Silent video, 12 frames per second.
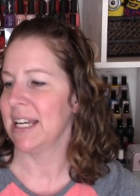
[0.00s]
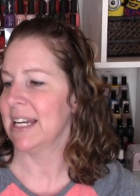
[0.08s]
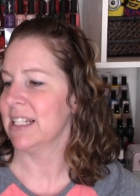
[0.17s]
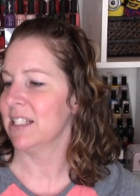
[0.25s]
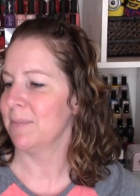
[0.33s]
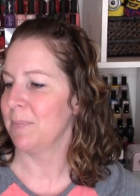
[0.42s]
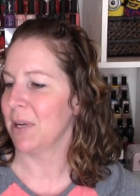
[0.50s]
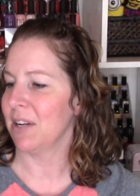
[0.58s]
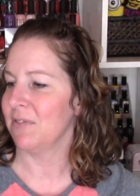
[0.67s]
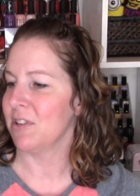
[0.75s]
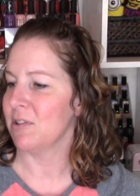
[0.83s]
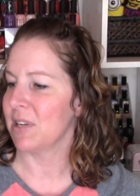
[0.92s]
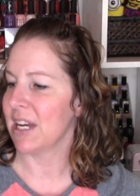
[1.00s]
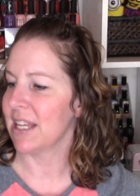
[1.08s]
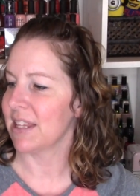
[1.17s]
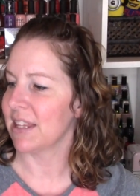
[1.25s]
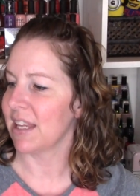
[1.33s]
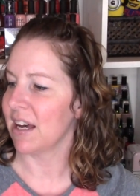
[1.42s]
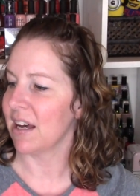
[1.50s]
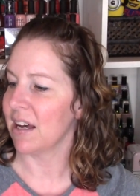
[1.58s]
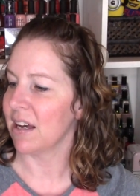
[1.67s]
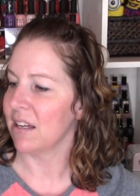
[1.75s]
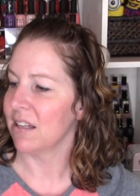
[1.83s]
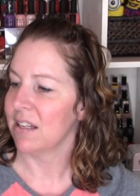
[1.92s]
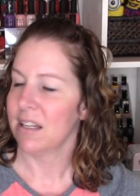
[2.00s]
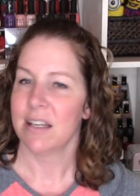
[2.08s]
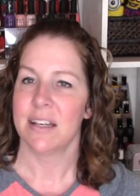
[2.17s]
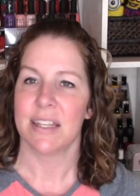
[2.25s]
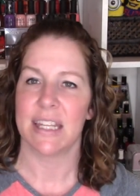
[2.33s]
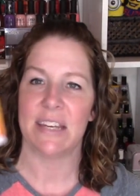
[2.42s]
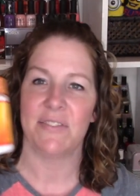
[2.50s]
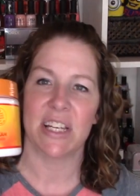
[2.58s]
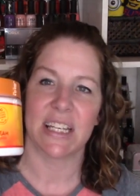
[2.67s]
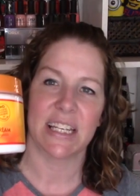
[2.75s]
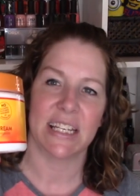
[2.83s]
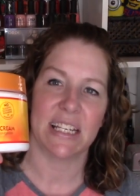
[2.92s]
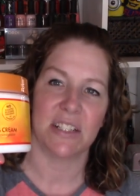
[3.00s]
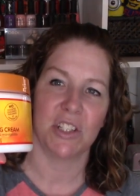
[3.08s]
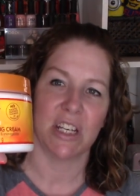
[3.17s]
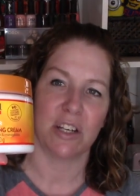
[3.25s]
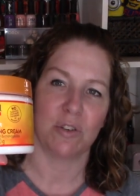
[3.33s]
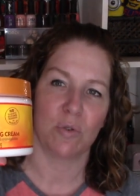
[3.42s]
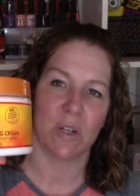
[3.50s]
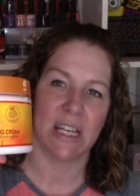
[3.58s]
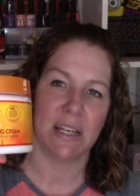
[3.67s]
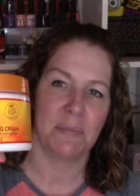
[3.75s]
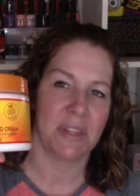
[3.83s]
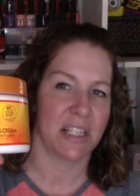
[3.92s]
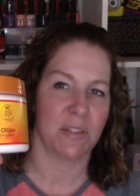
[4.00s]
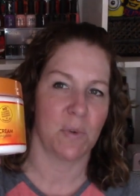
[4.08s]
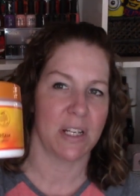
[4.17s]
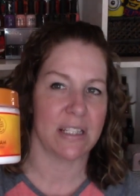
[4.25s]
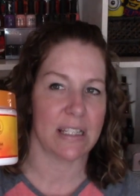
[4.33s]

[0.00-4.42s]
is, but if you get the leave-in conditioning cream, this one